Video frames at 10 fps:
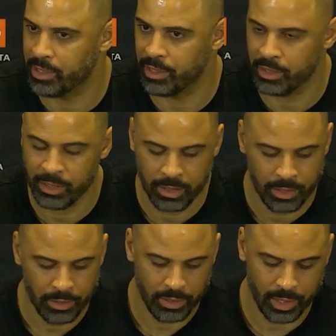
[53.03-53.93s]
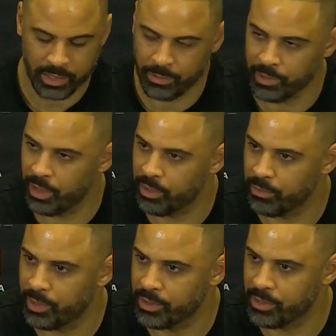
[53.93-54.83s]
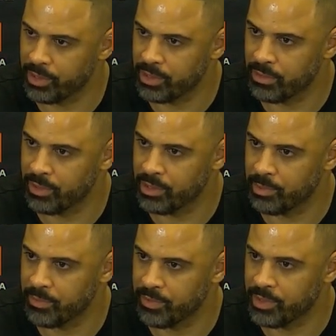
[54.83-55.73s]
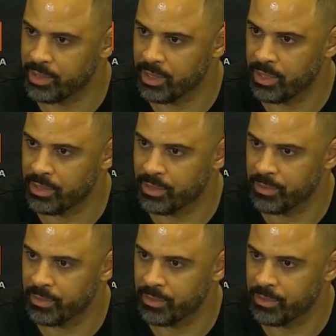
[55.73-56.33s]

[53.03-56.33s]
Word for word: And like I said, we guarded well. So that's a recipe for success.